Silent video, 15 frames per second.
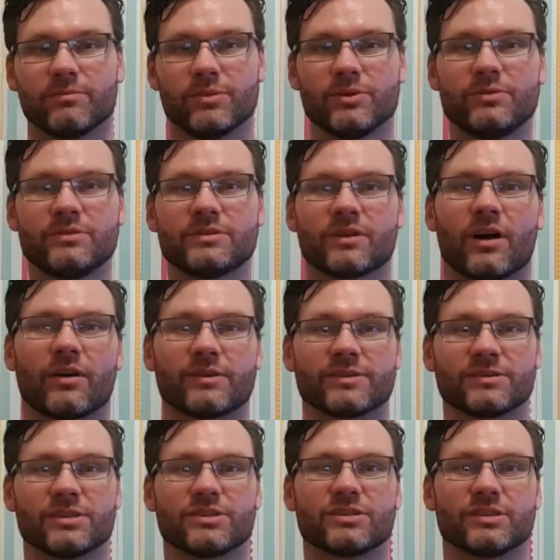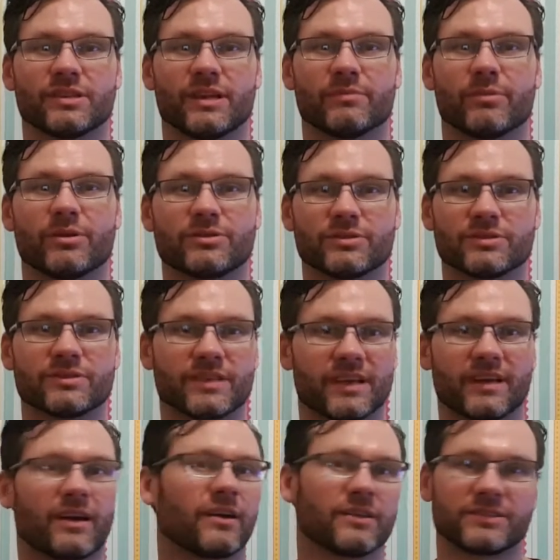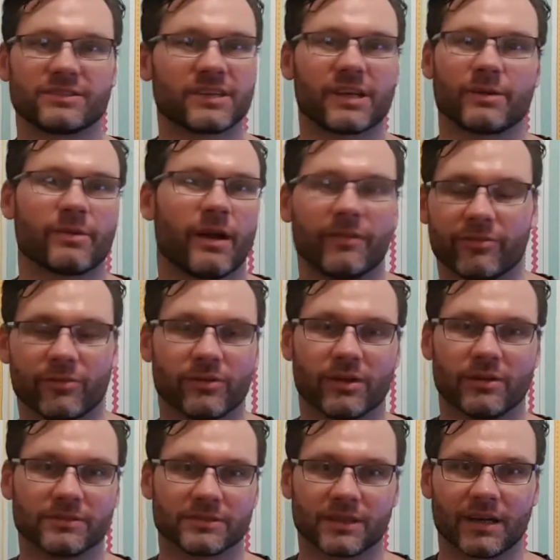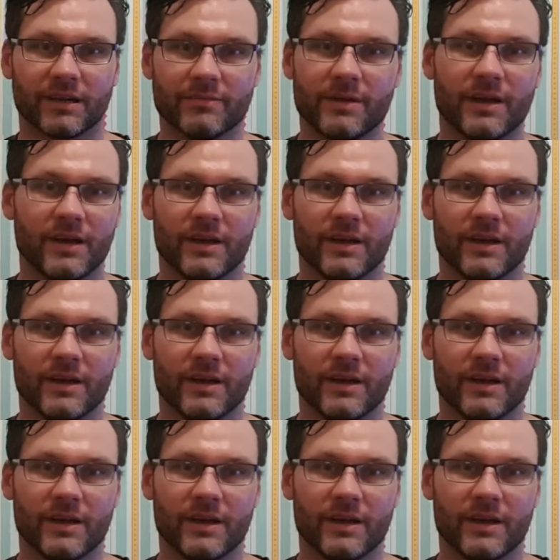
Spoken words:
Moods are essentially emotions that are sticking around for a long time,